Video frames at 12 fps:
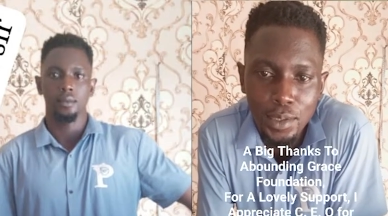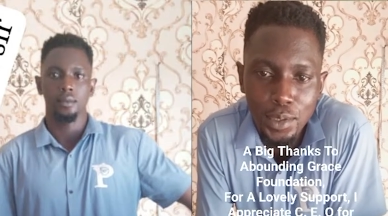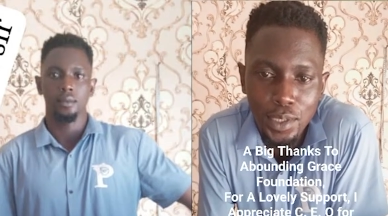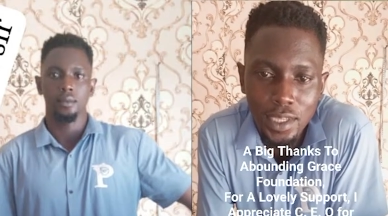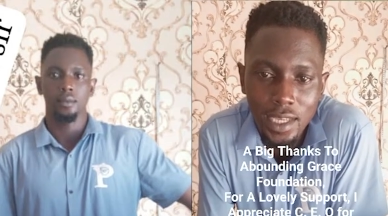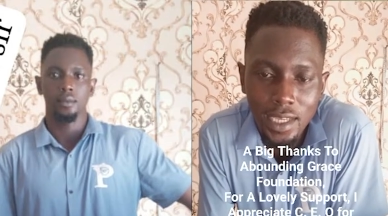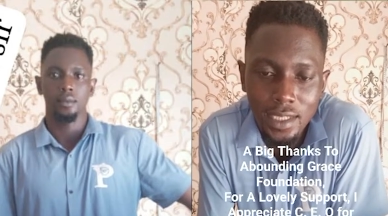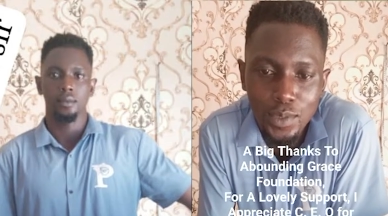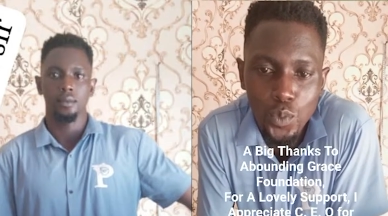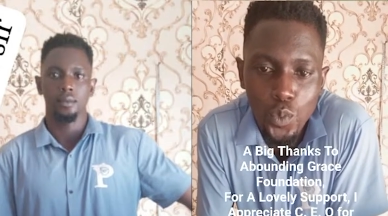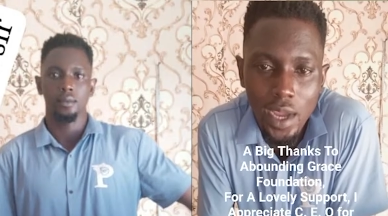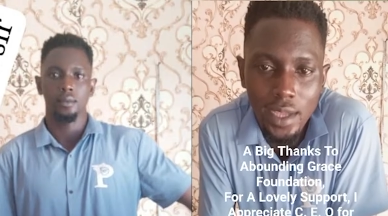Speaker 1: Today is
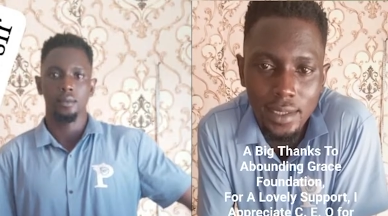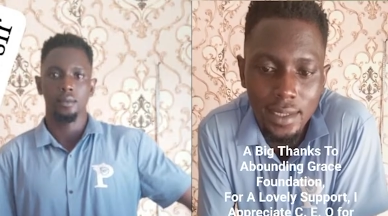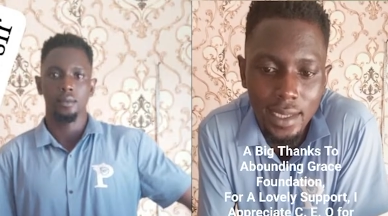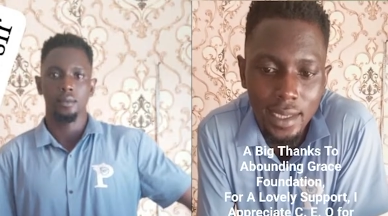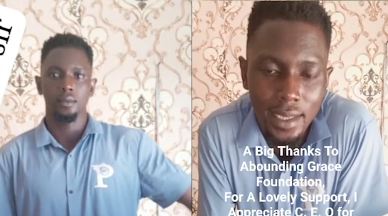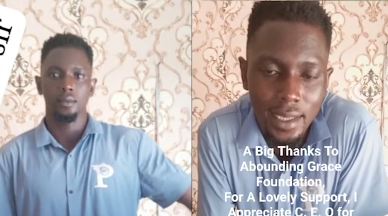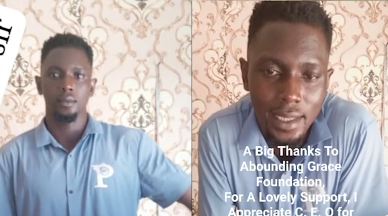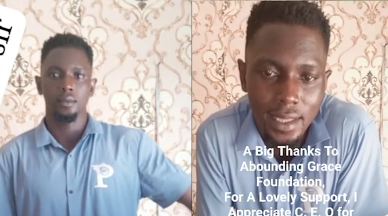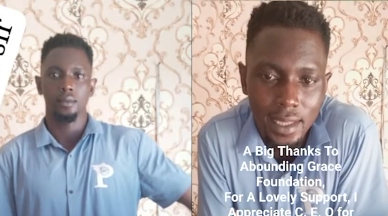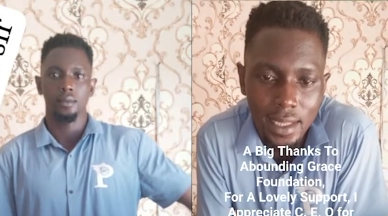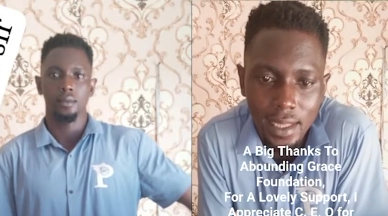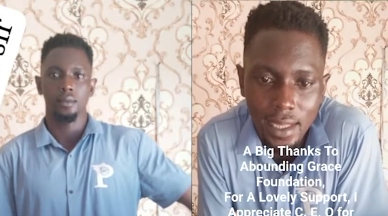Wednesday.
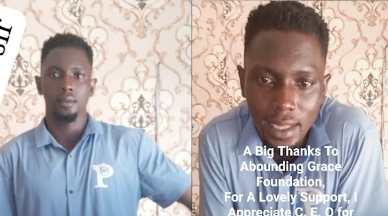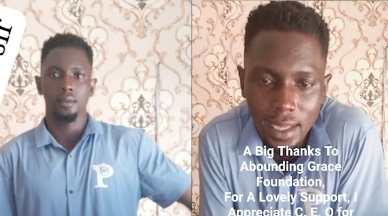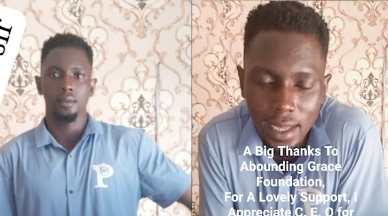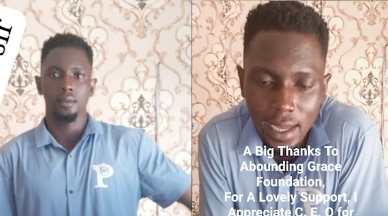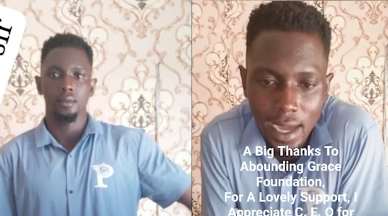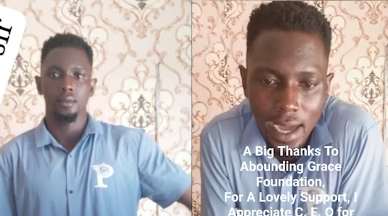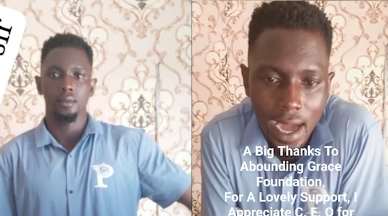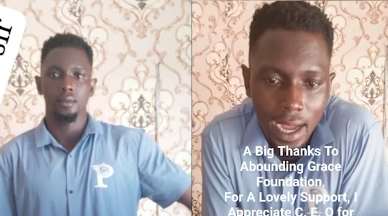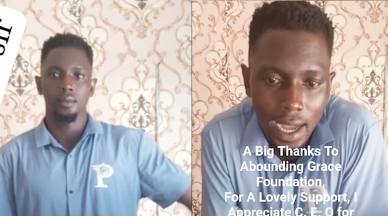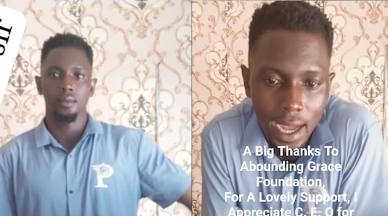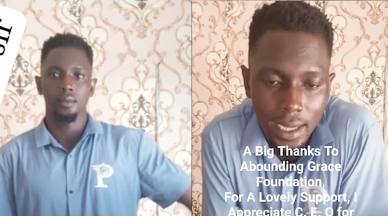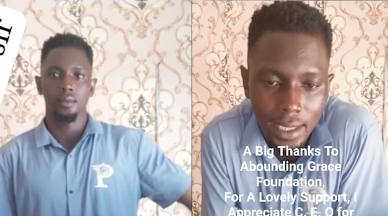I
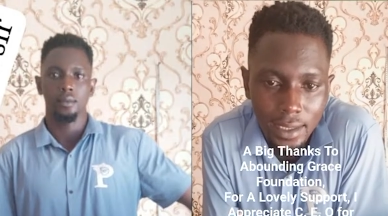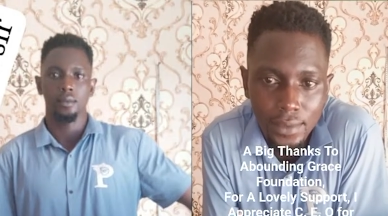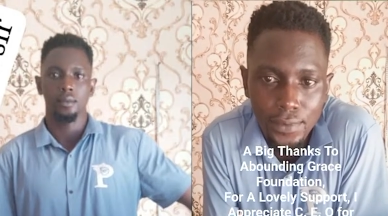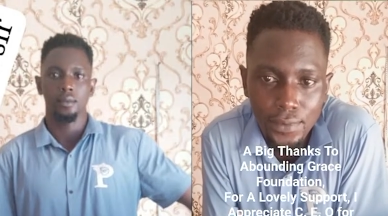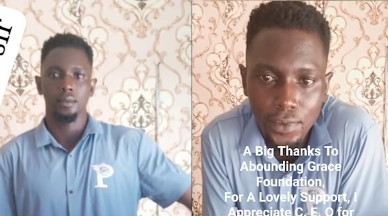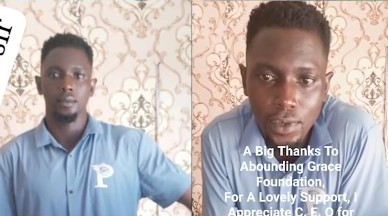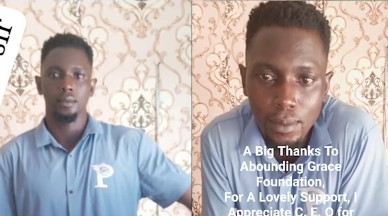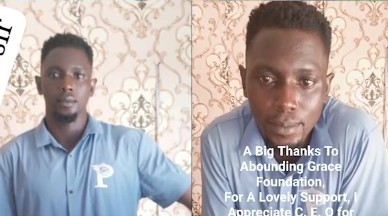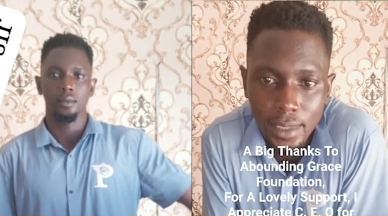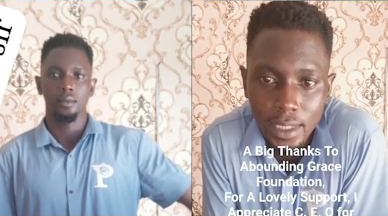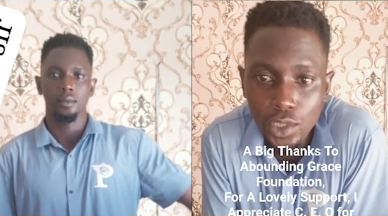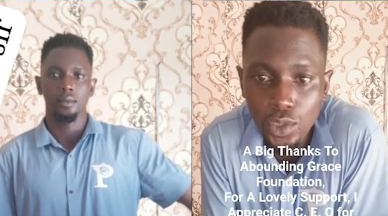got this from
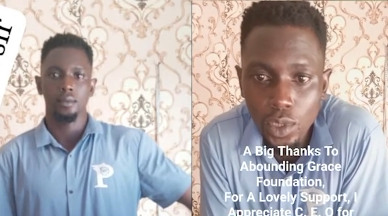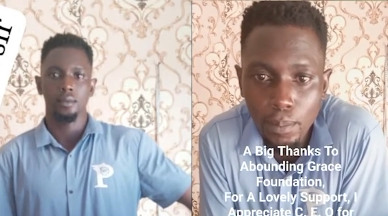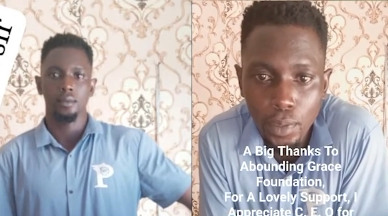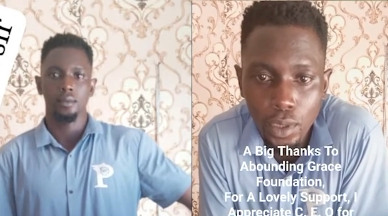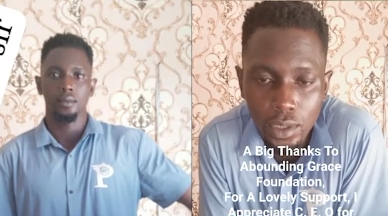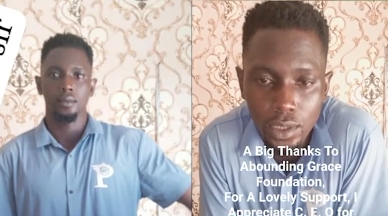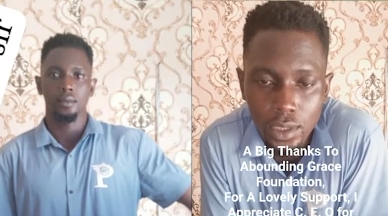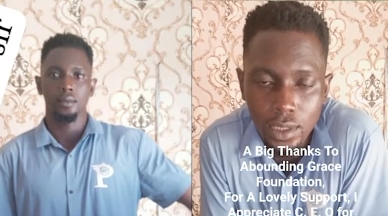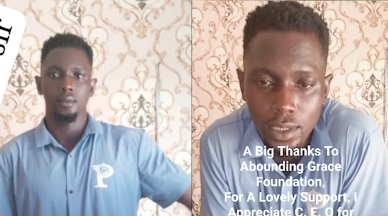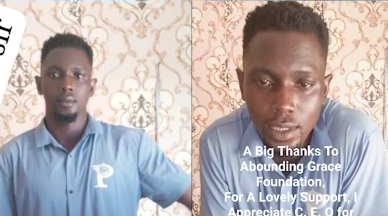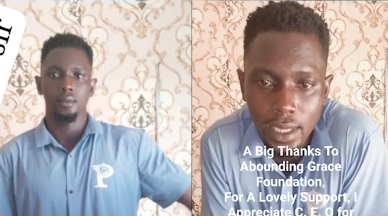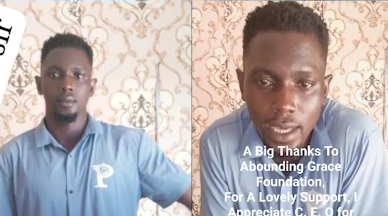SMS
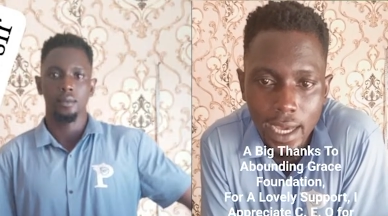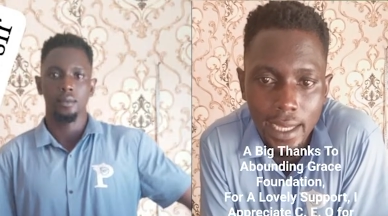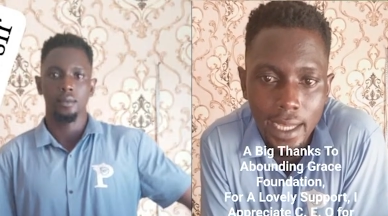from